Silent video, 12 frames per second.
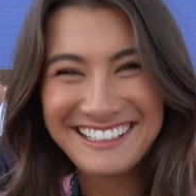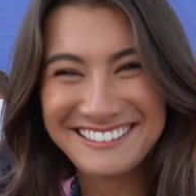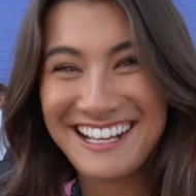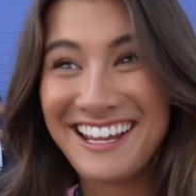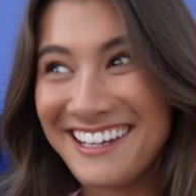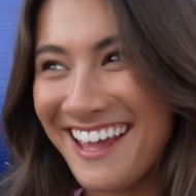he's
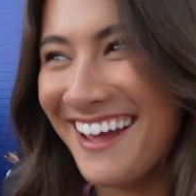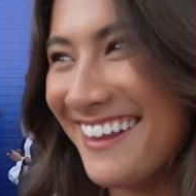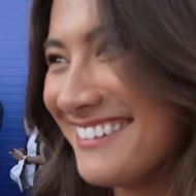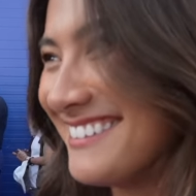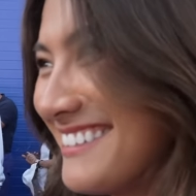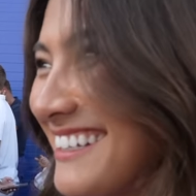like, yeah,
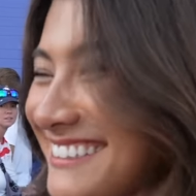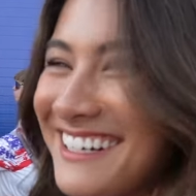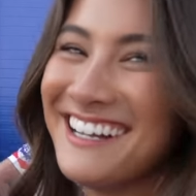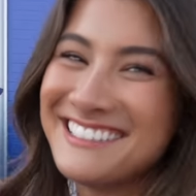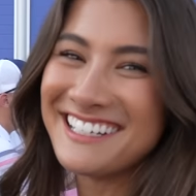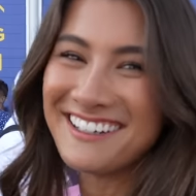this is
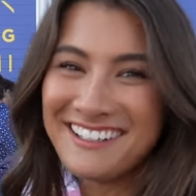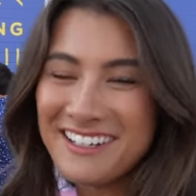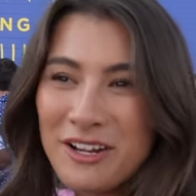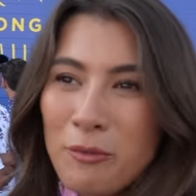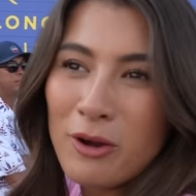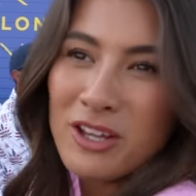exciting. I
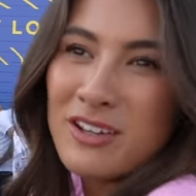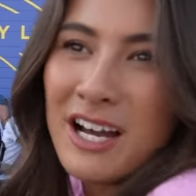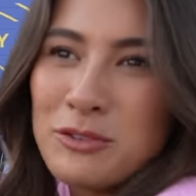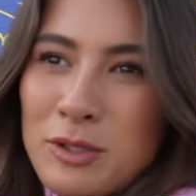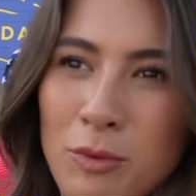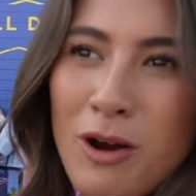don't know what you
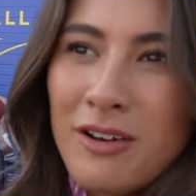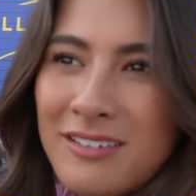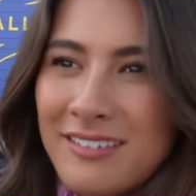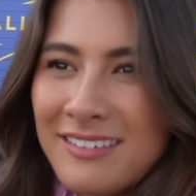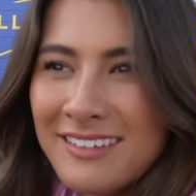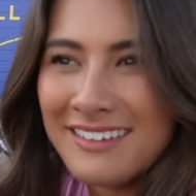guys would want.
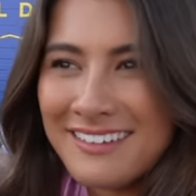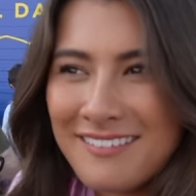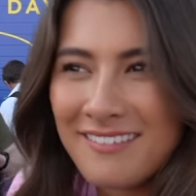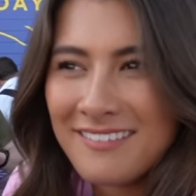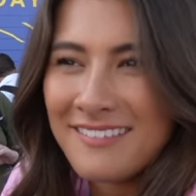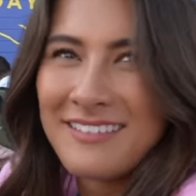
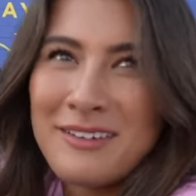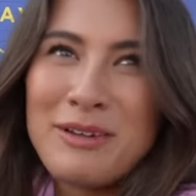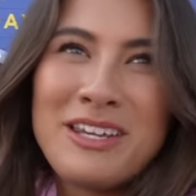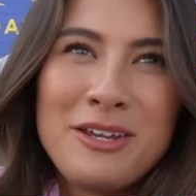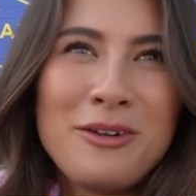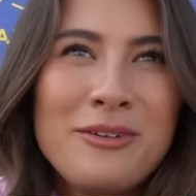
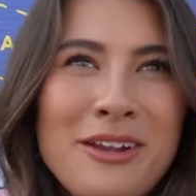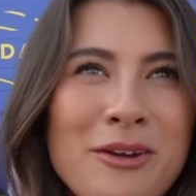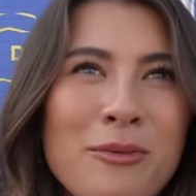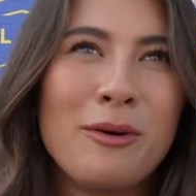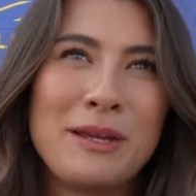But you know what